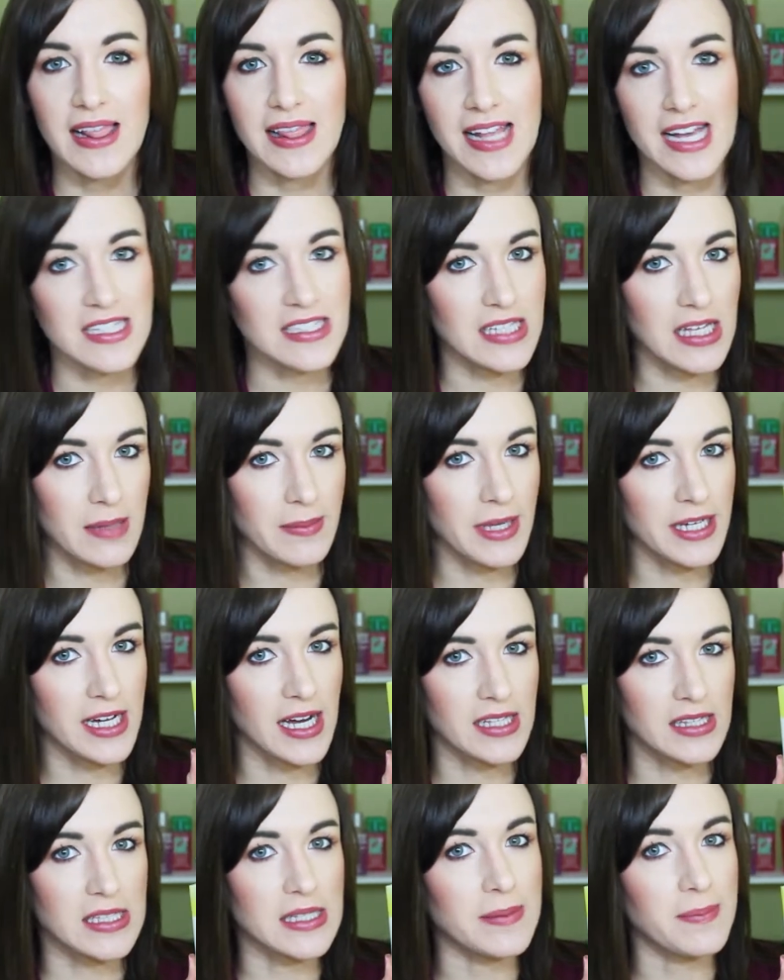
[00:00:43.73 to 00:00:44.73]
Last time I
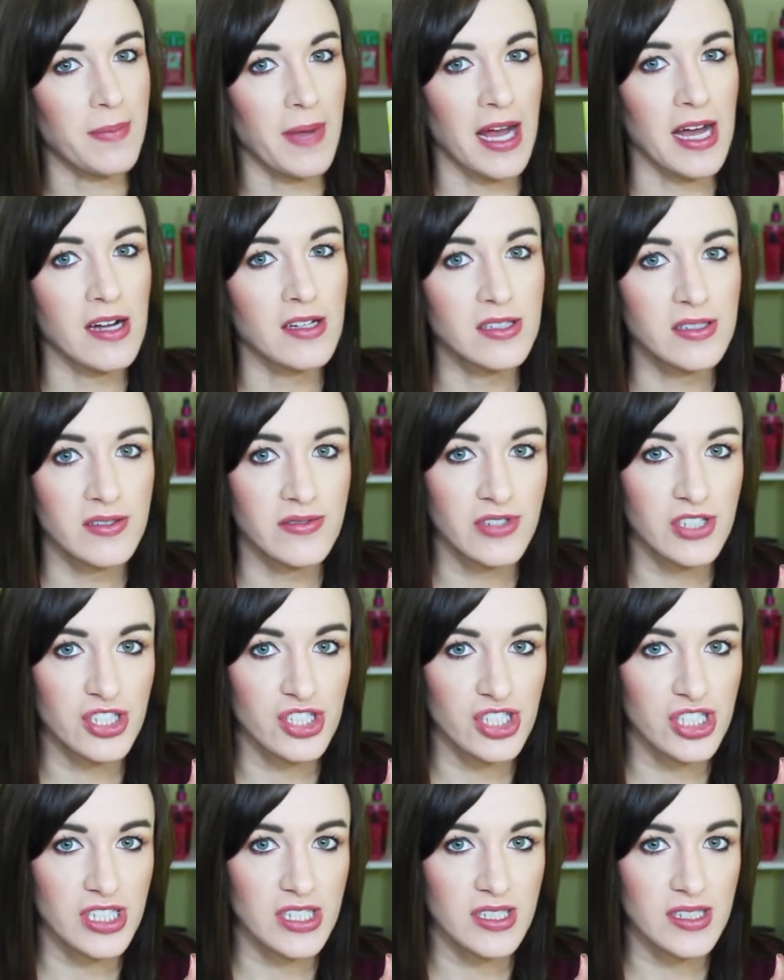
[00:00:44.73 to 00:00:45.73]
got the milder
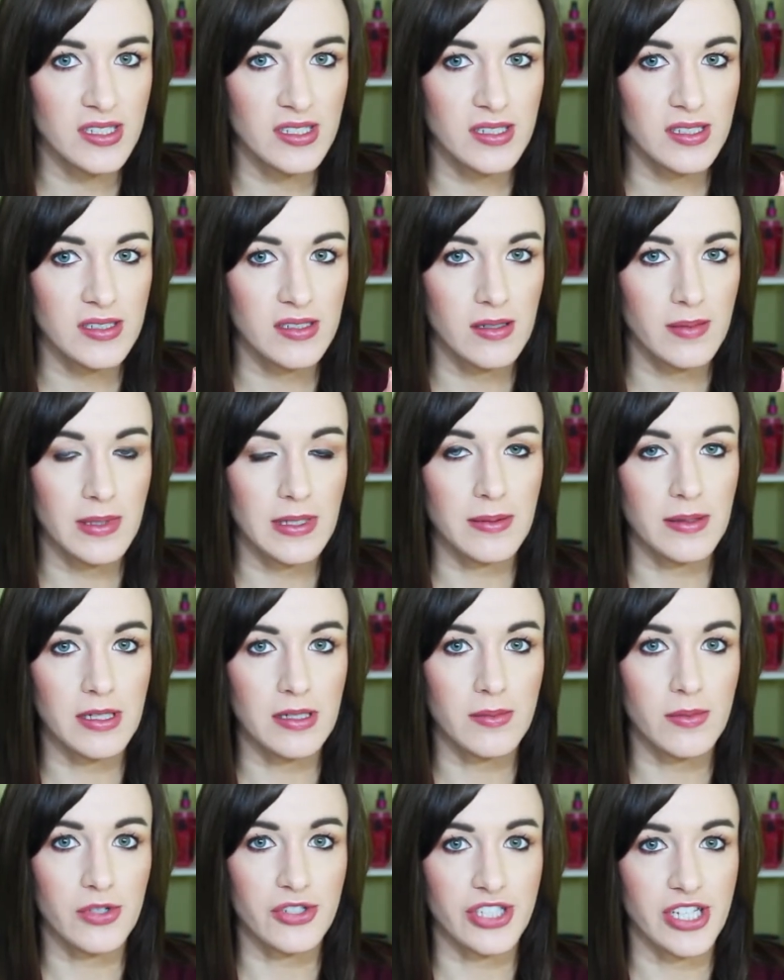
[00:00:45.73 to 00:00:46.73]
version to be a
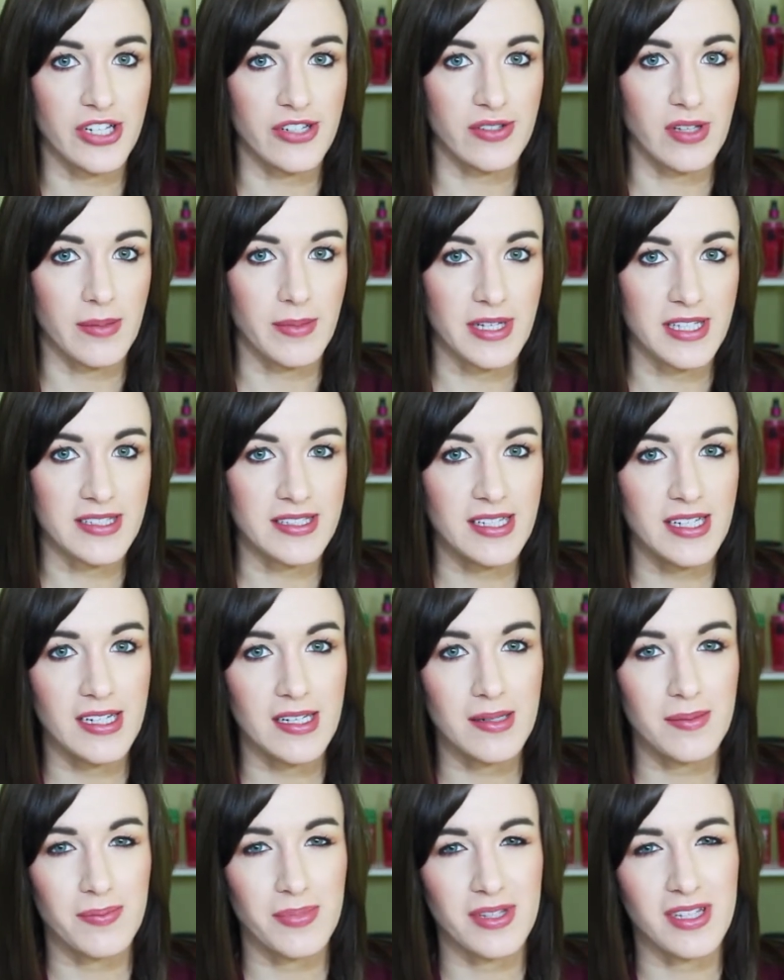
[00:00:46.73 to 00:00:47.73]
little more gentle on my
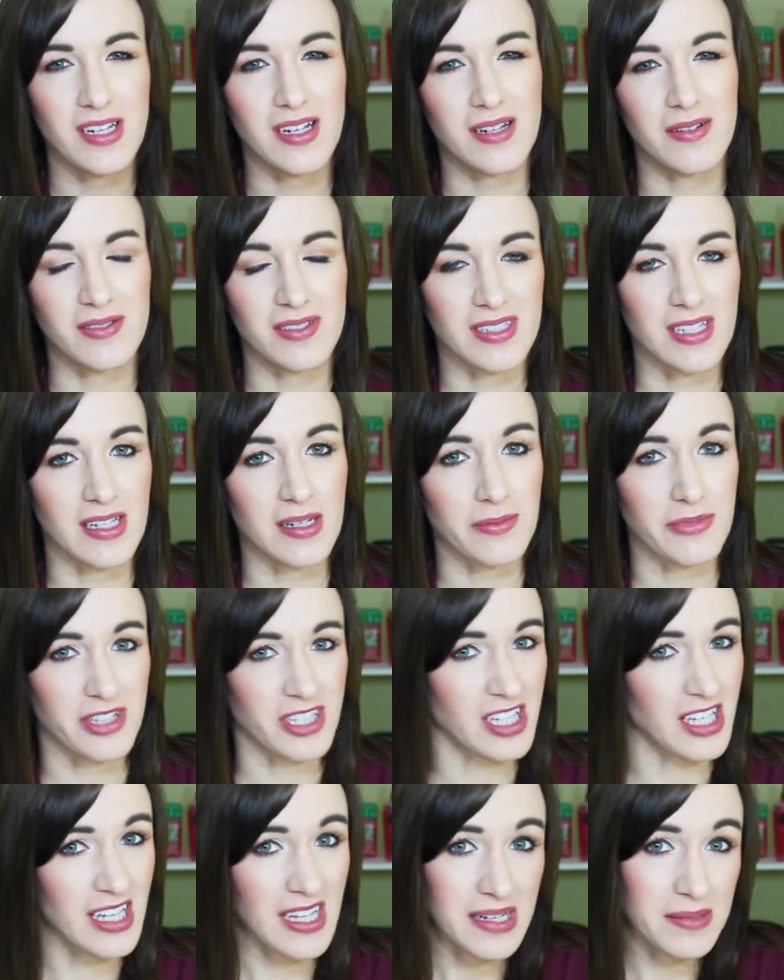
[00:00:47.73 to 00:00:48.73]
skin, but then I was kind of
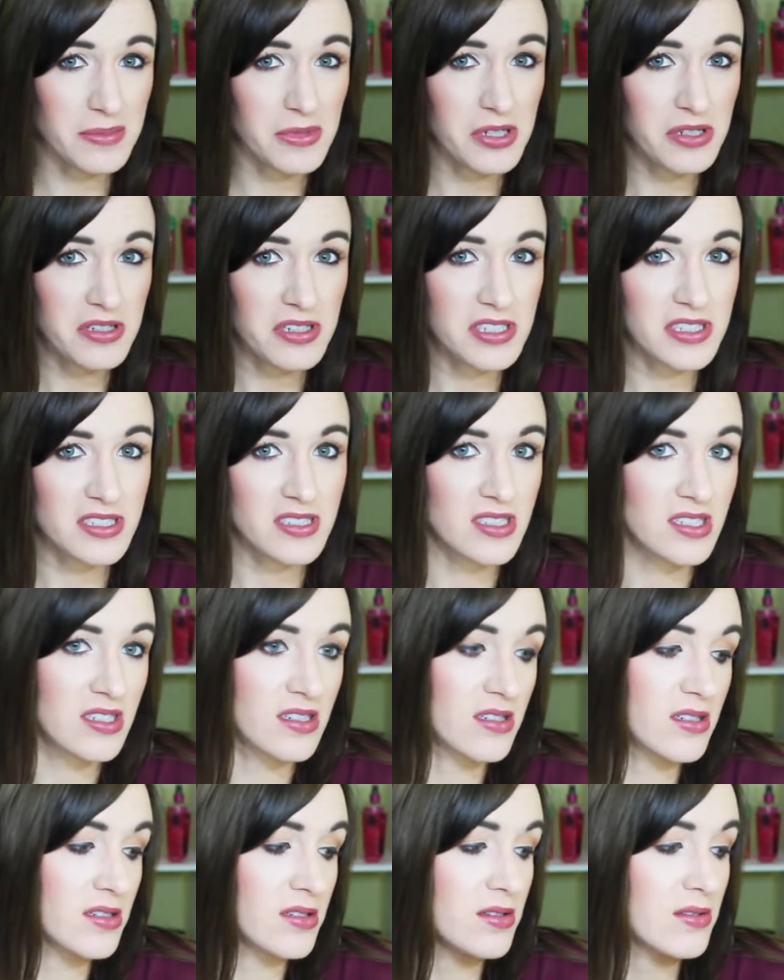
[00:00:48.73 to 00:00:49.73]
breaking out more,
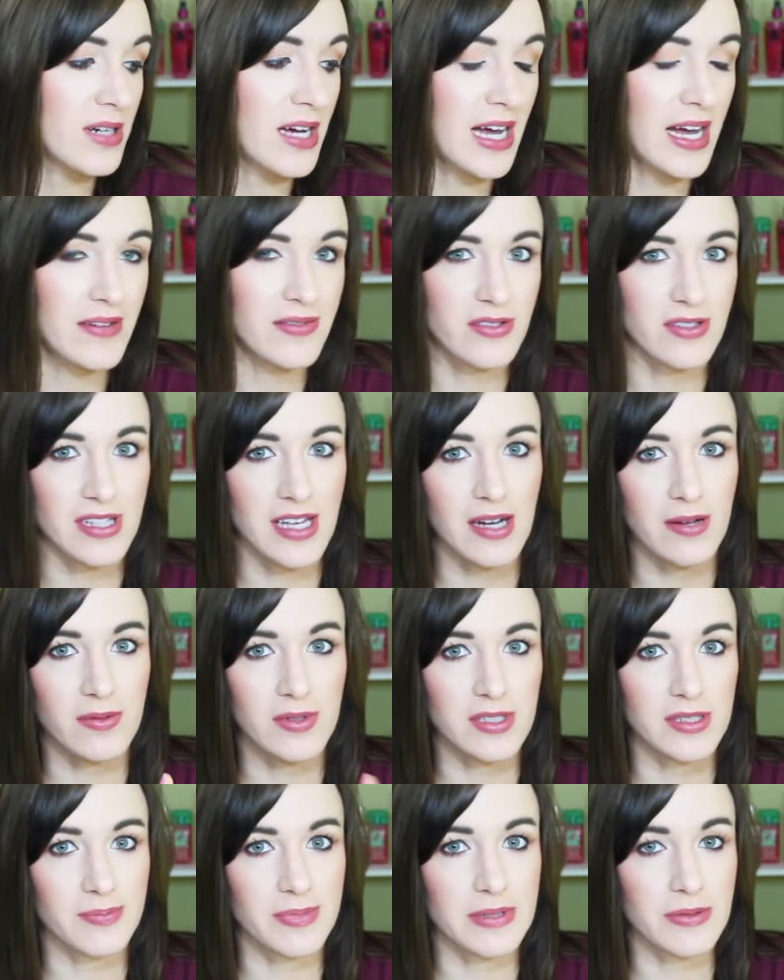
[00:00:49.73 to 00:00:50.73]
so after that
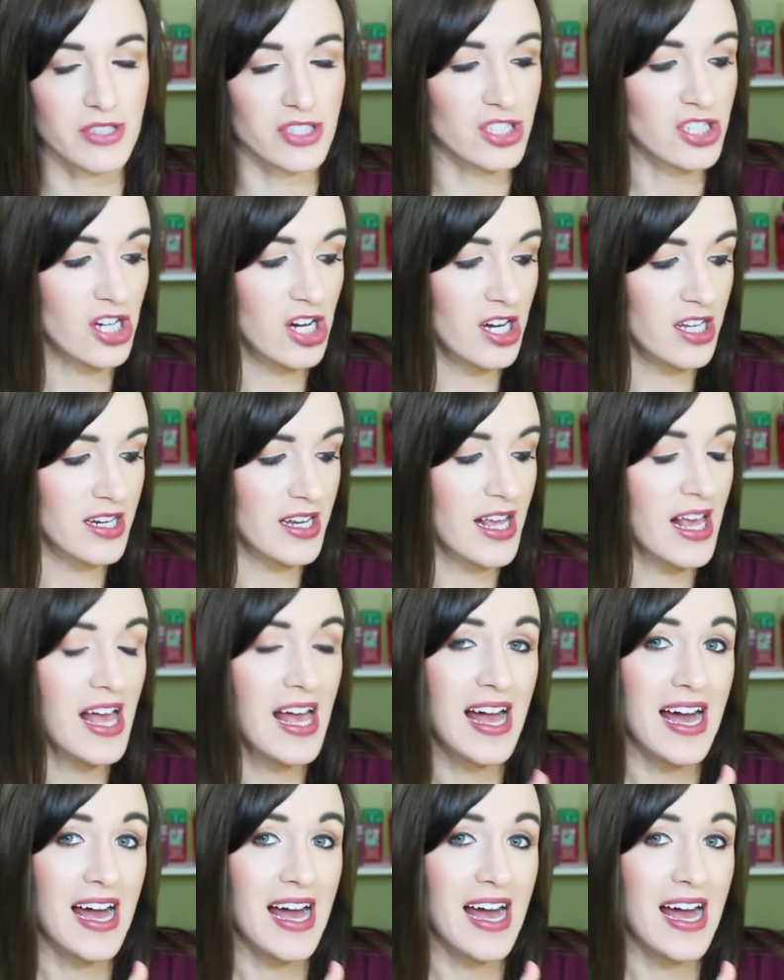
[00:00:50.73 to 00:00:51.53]
was pretty much gone,